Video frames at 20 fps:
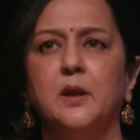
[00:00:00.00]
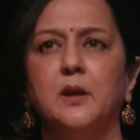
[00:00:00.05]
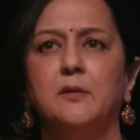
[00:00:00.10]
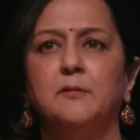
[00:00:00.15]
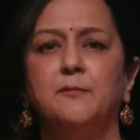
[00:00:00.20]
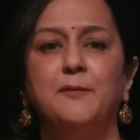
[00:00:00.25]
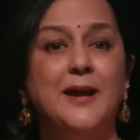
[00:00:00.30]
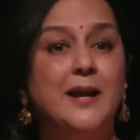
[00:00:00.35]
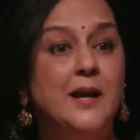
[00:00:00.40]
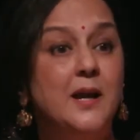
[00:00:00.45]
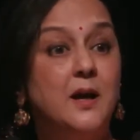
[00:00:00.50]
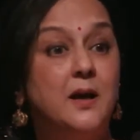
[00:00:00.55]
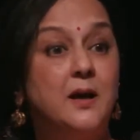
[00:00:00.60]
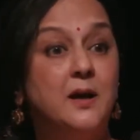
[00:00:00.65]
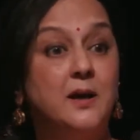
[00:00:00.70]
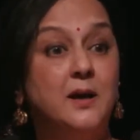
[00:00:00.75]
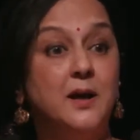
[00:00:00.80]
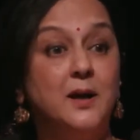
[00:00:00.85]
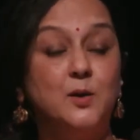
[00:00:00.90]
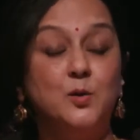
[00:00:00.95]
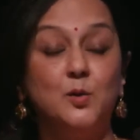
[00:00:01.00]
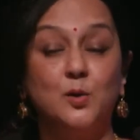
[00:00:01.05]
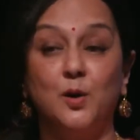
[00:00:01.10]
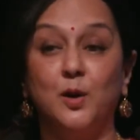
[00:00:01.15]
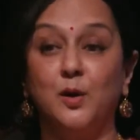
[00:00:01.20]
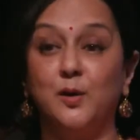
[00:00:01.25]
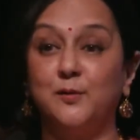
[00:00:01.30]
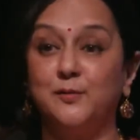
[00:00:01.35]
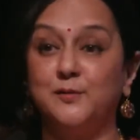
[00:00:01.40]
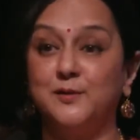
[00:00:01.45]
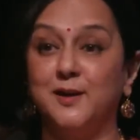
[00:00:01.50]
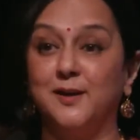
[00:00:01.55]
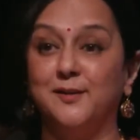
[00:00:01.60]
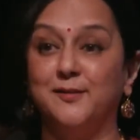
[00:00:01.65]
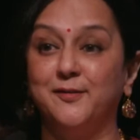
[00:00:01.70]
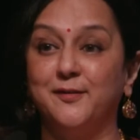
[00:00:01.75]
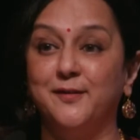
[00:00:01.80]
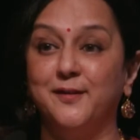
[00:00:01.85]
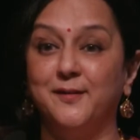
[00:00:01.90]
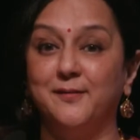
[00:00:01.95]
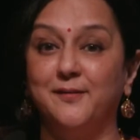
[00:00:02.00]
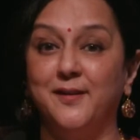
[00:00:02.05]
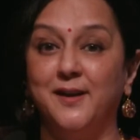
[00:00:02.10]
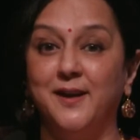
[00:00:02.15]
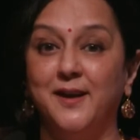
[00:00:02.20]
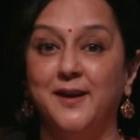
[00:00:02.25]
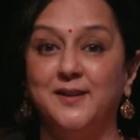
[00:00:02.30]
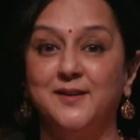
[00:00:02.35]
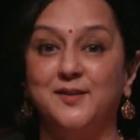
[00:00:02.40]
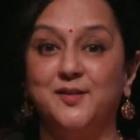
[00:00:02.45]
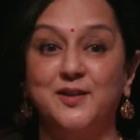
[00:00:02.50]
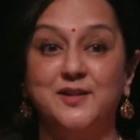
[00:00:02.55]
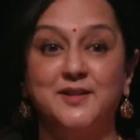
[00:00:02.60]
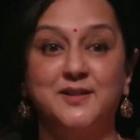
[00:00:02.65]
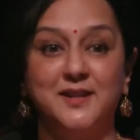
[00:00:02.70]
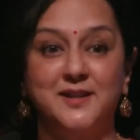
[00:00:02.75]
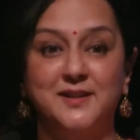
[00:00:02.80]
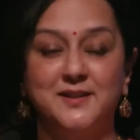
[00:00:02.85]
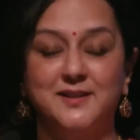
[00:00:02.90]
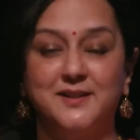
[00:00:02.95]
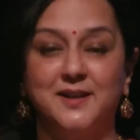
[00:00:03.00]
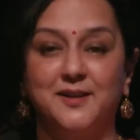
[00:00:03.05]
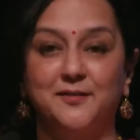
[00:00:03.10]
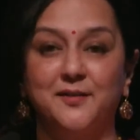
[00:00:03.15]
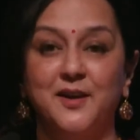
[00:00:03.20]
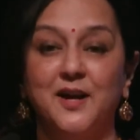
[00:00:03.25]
Failure can lead to a lot of stuff, very interesting stuff.